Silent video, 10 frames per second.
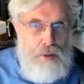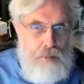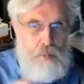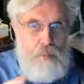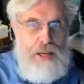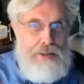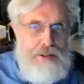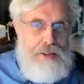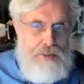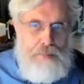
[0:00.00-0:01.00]
We'll wait
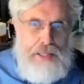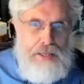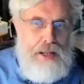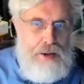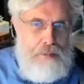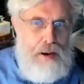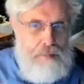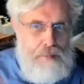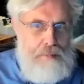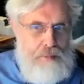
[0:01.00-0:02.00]
until it's a million dollar
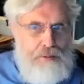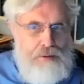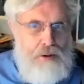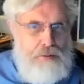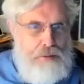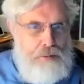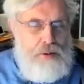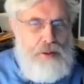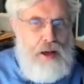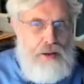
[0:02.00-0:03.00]
problem, we'll solve it
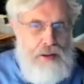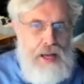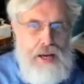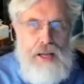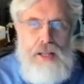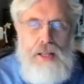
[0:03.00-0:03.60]
with high tech.